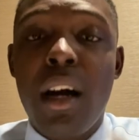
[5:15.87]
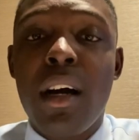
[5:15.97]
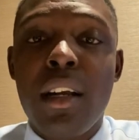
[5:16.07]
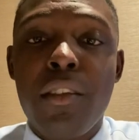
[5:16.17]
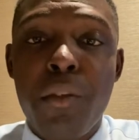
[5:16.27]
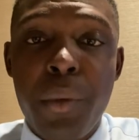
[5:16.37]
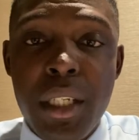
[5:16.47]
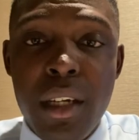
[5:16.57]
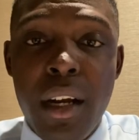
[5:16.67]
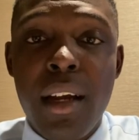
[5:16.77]
all of
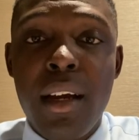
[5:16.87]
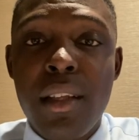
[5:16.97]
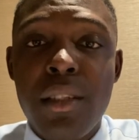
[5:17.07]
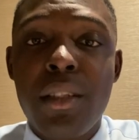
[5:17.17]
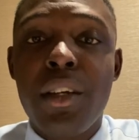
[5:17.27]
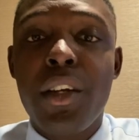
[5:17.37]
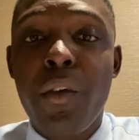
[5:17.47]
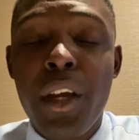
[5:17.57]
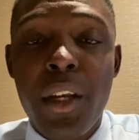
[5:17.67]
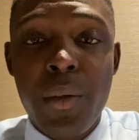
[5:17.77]
which are considered
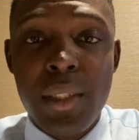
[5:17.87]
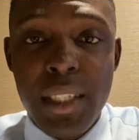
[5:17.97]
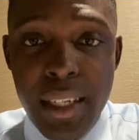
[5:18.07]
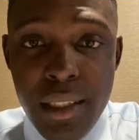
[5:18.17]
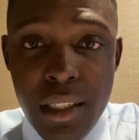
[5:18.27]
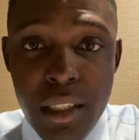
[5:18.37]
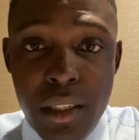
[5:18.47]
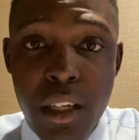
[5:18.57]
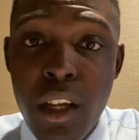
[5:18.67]
greenhouse gases,